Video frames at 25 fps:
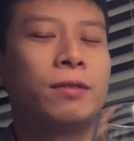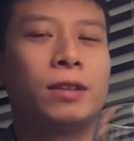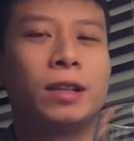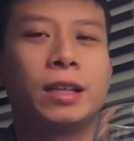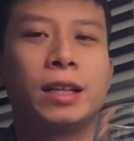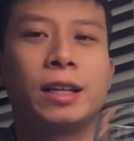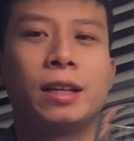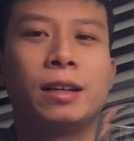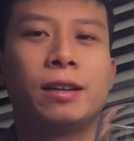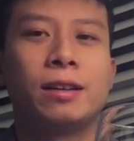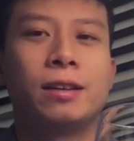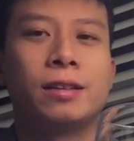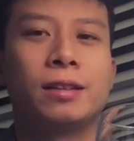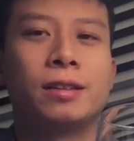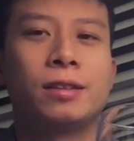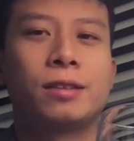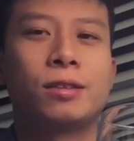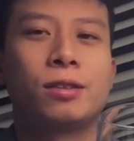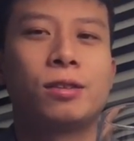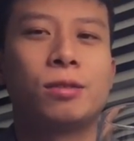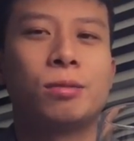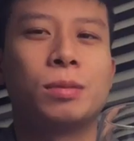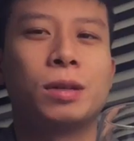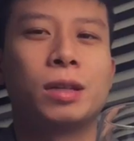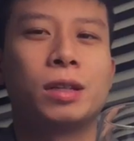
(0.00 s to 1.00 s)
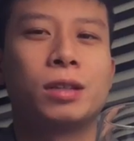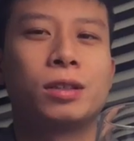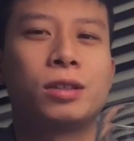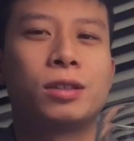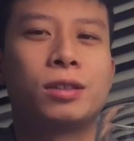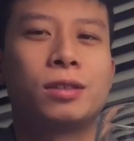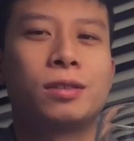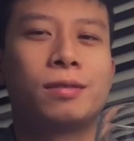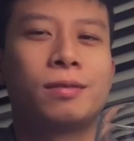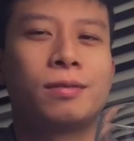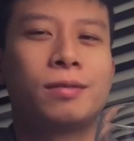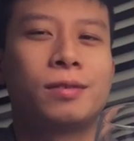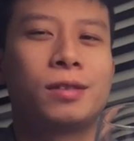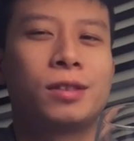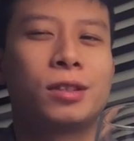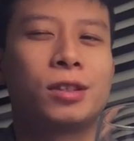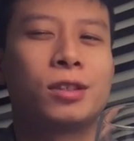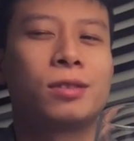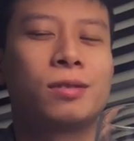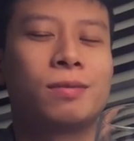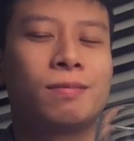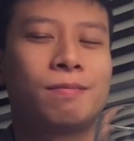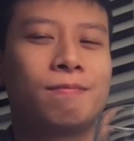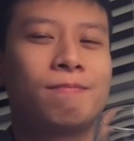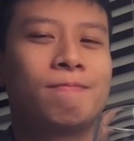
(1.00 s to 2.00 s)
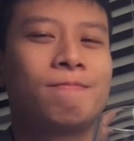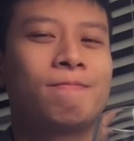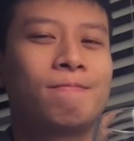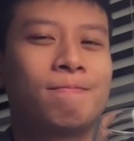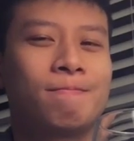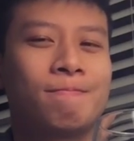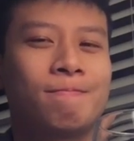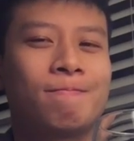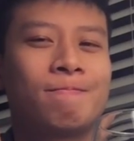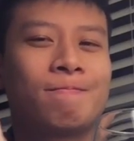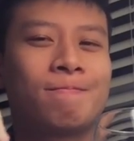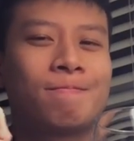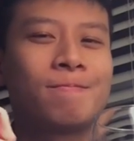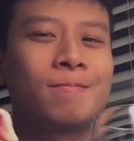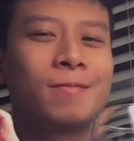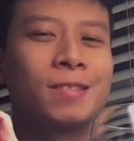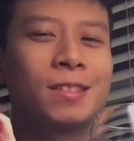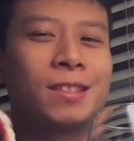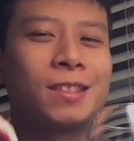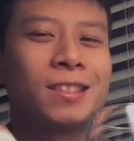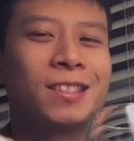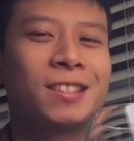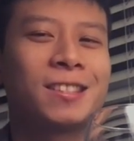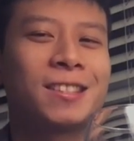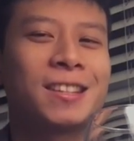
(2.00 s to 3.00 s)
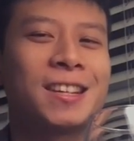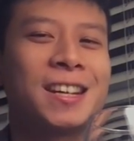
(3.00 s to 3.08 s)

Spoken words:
hate on this too much. It's just